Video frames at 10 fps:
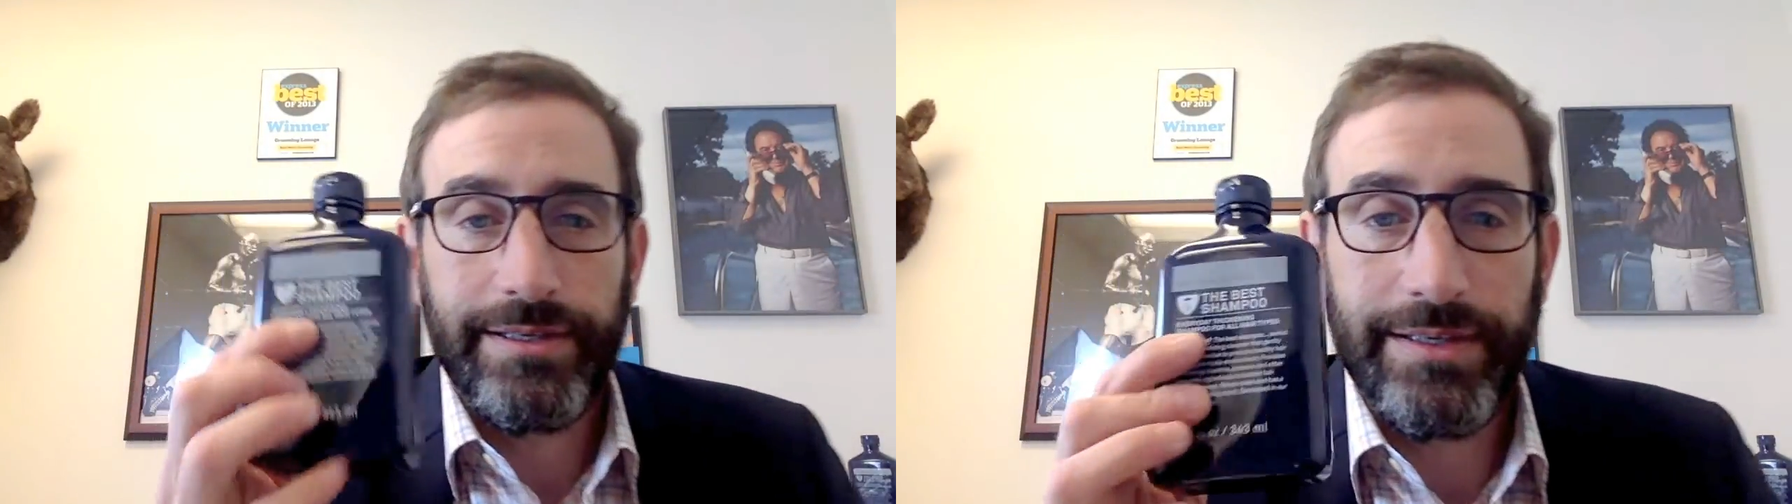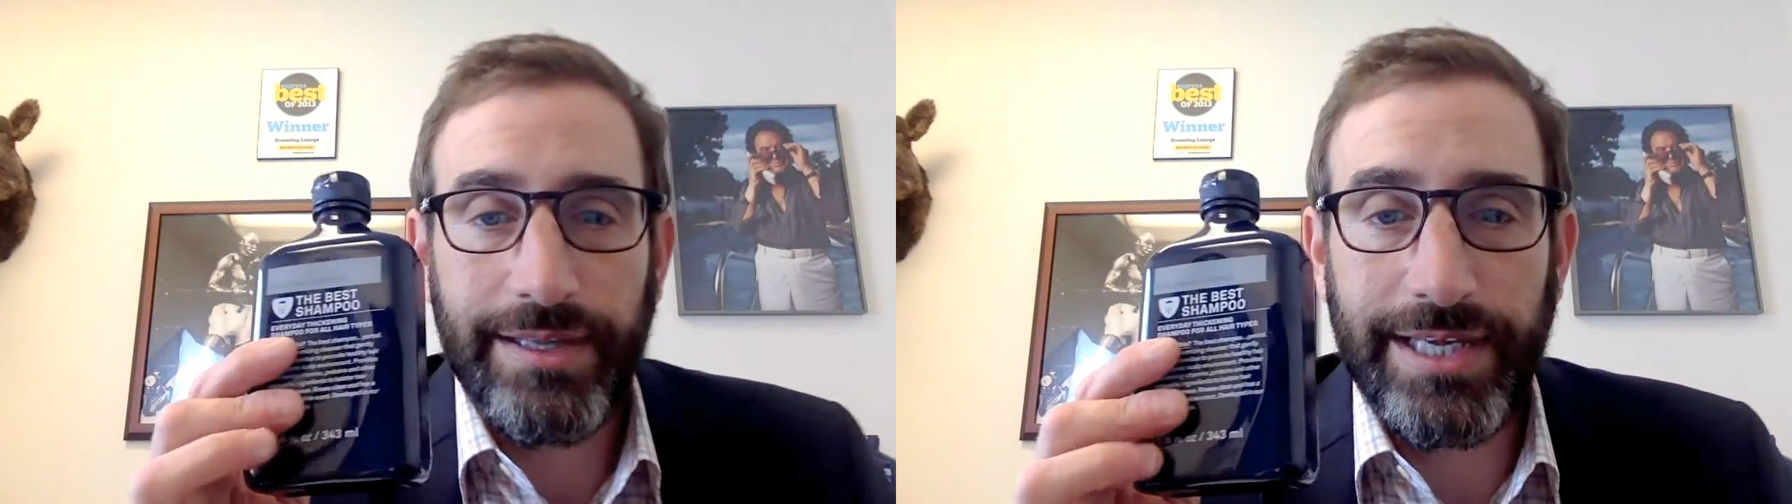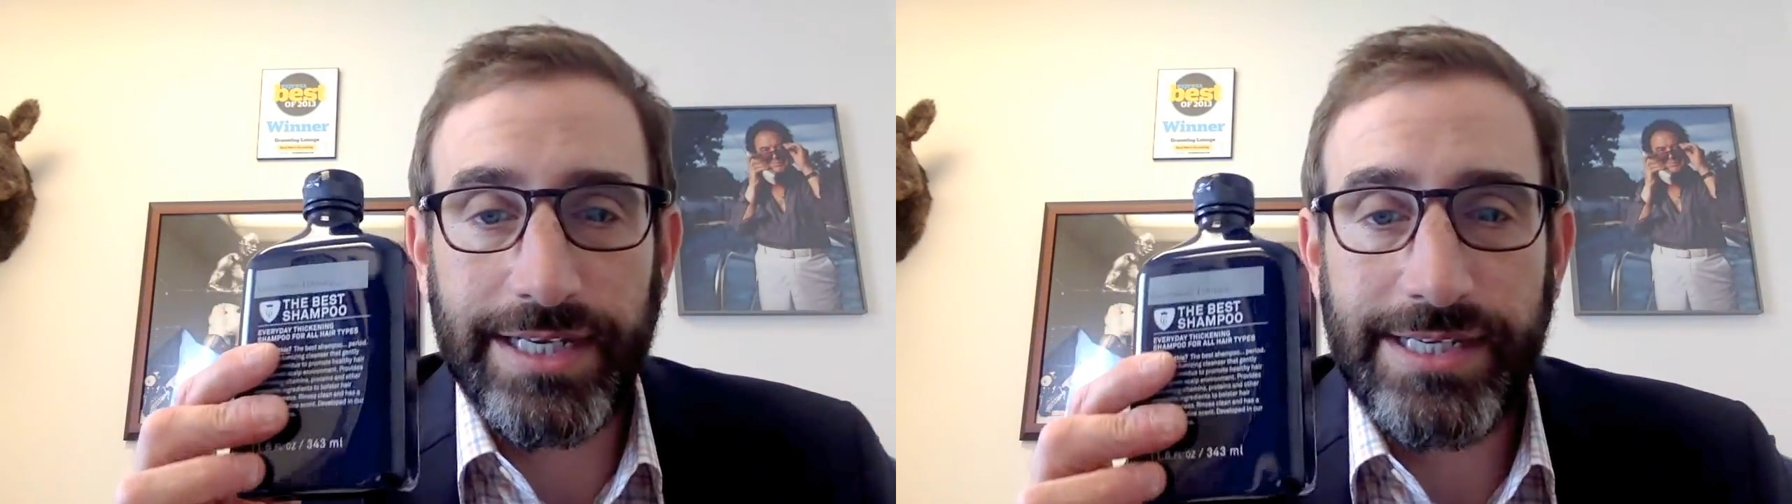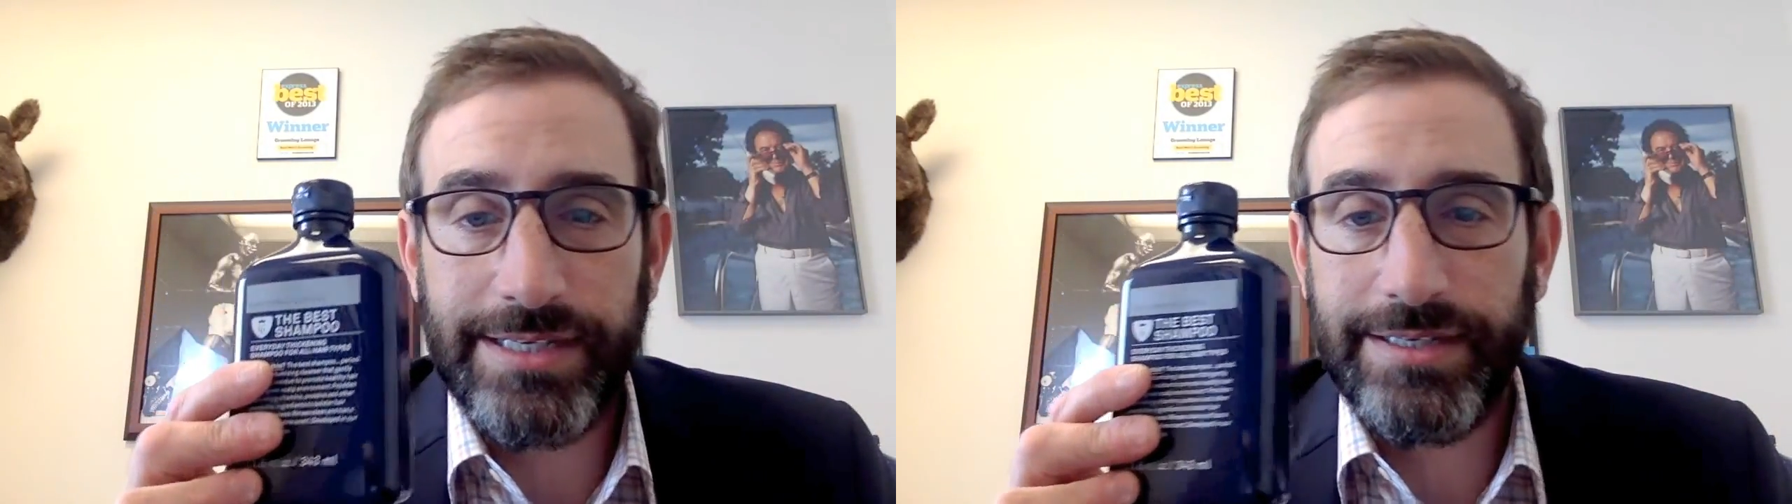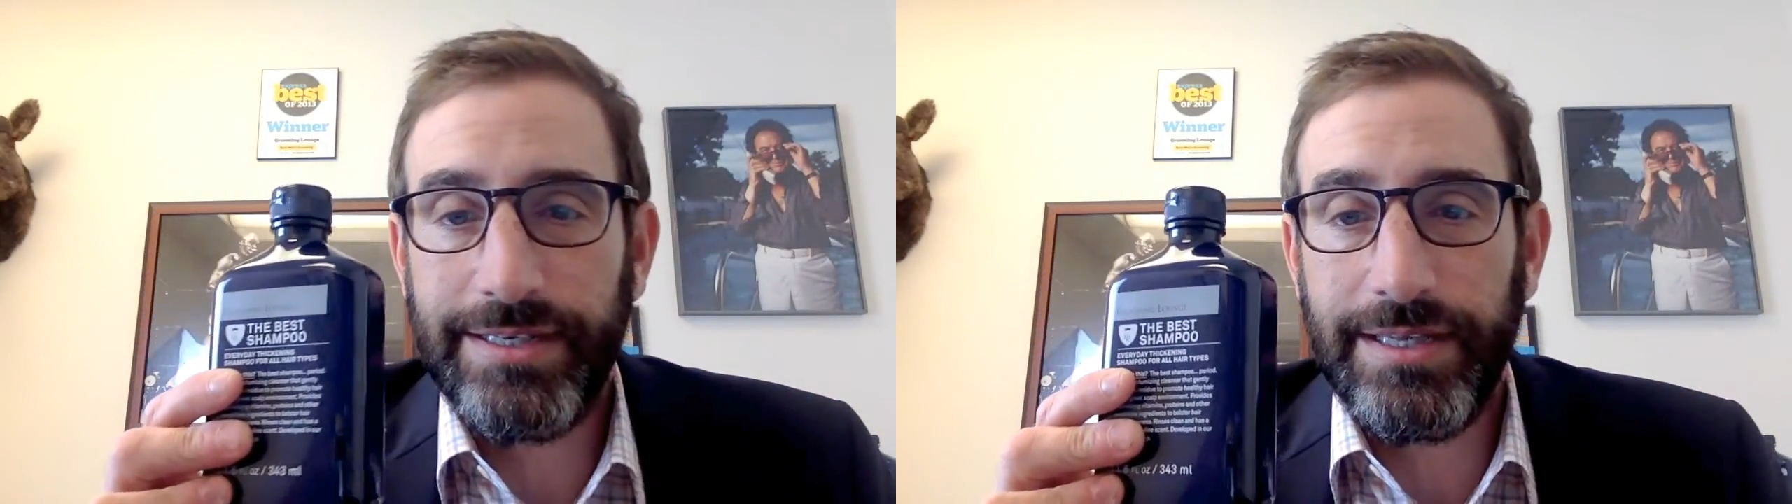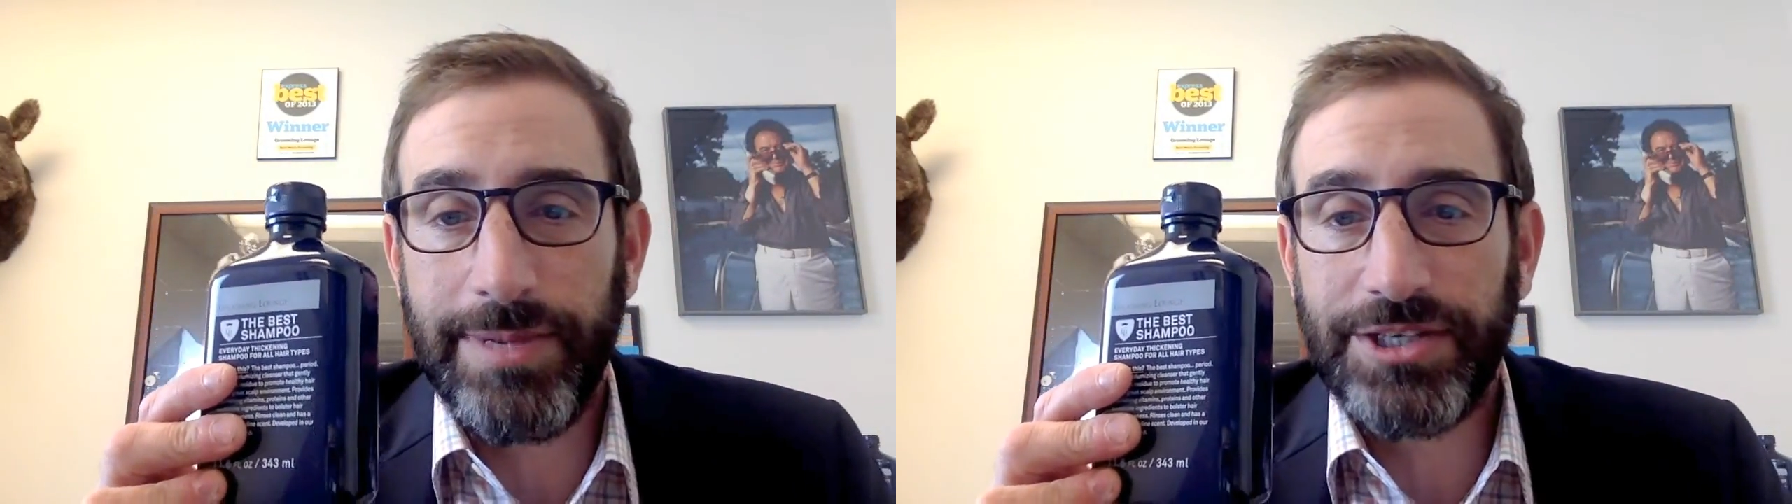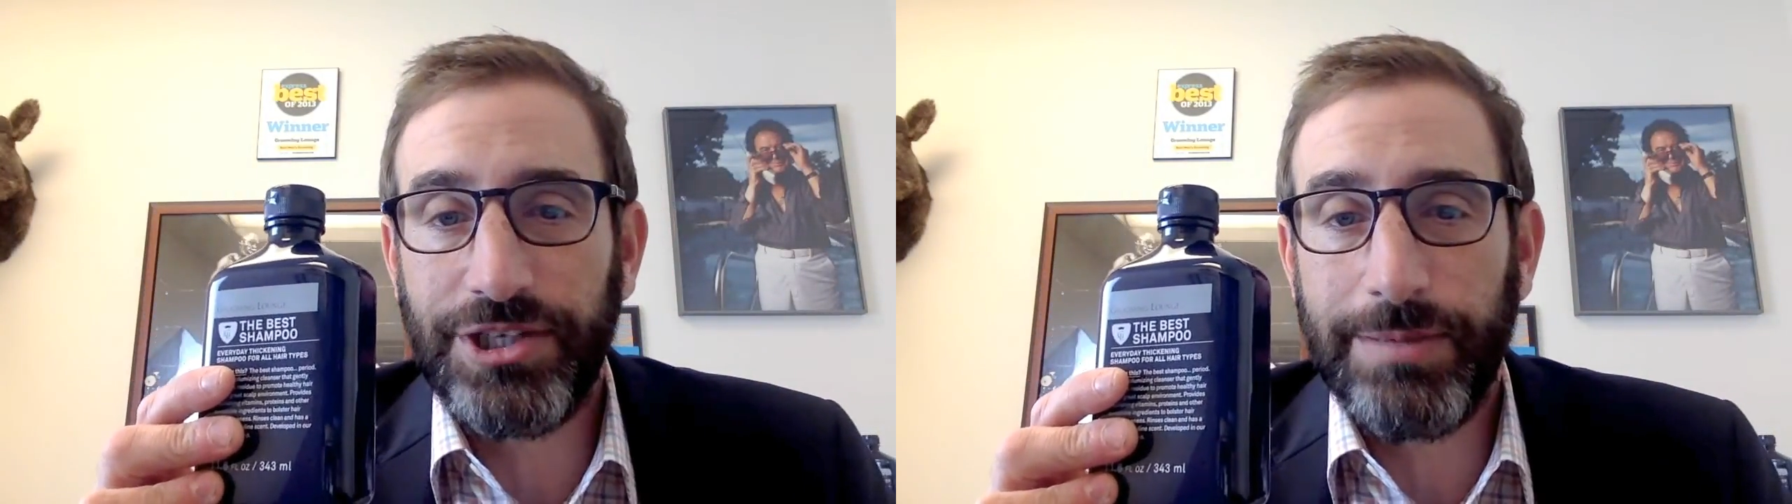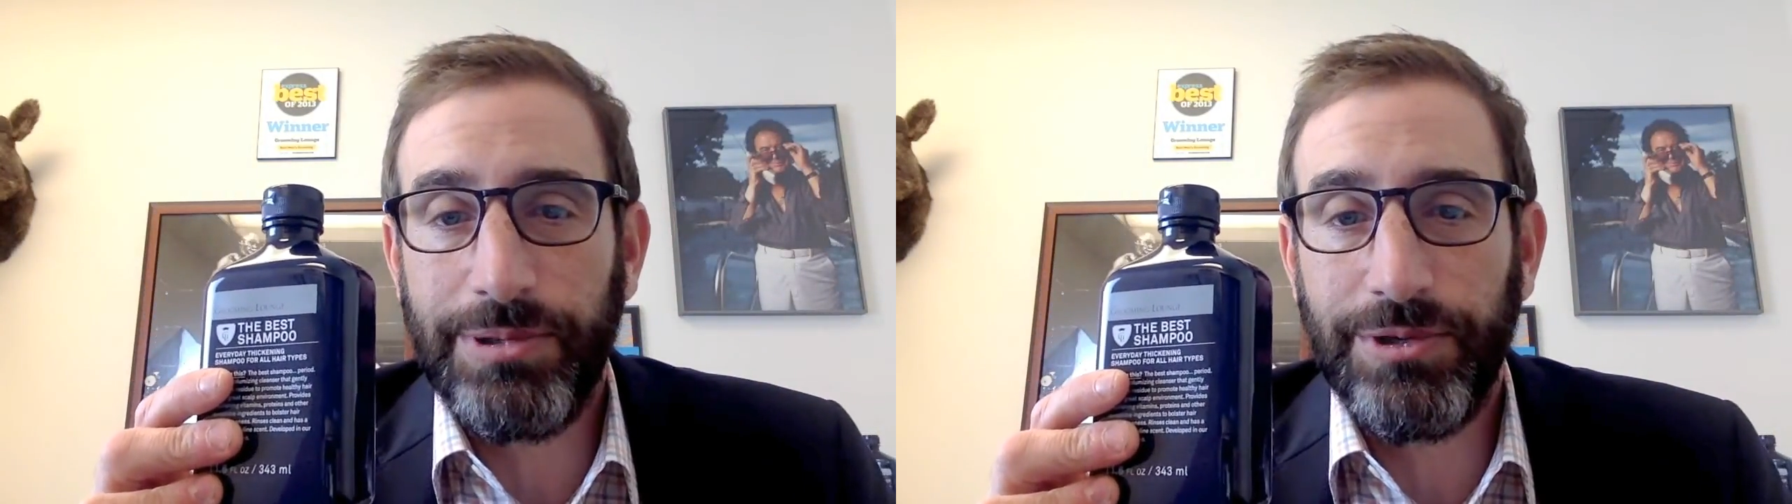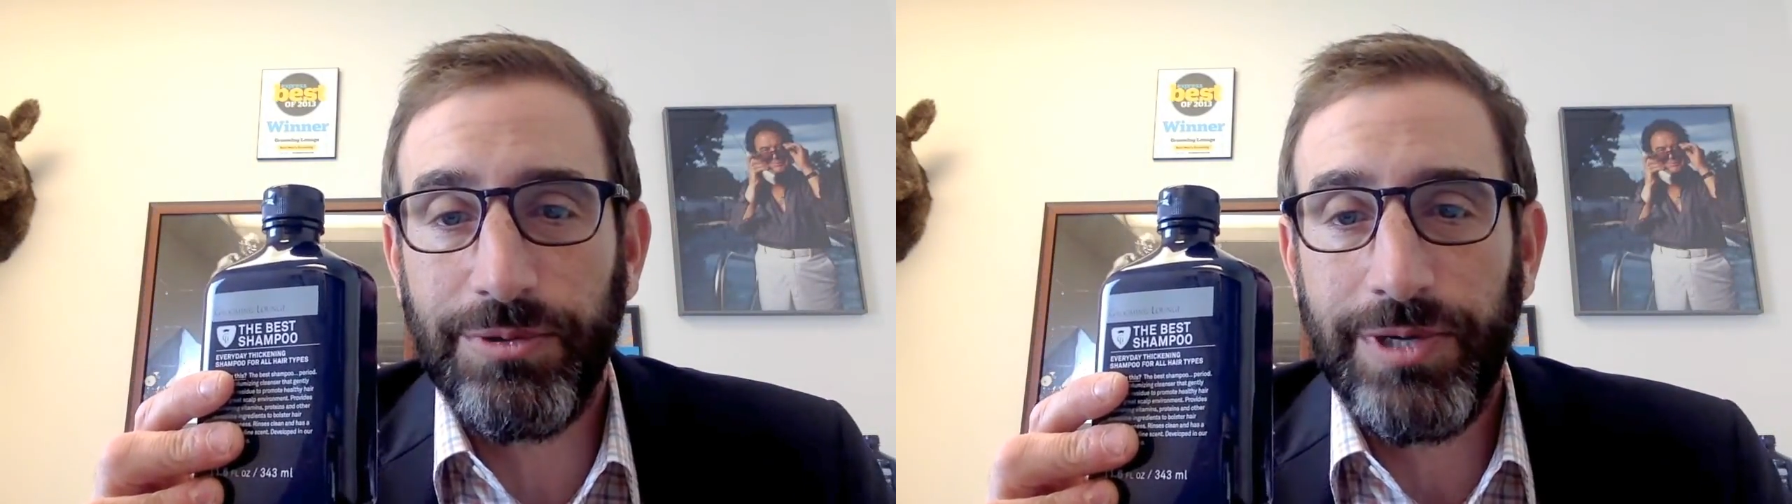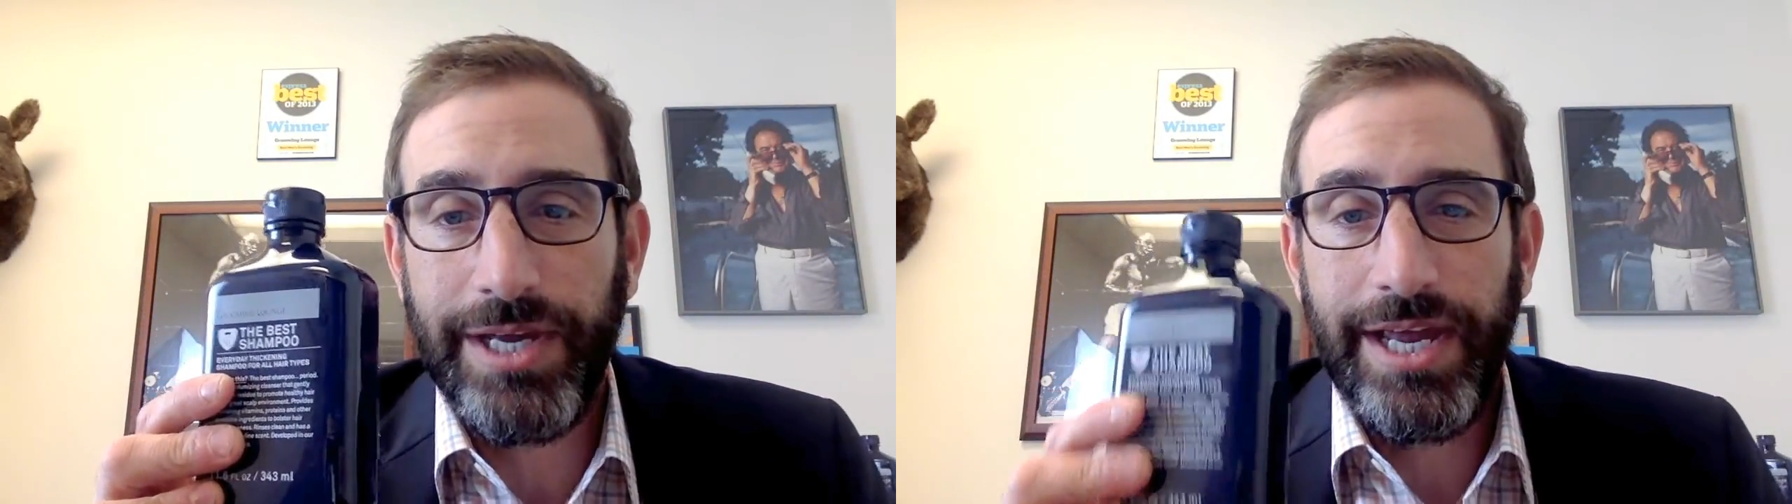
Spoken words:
this, the best shampoo.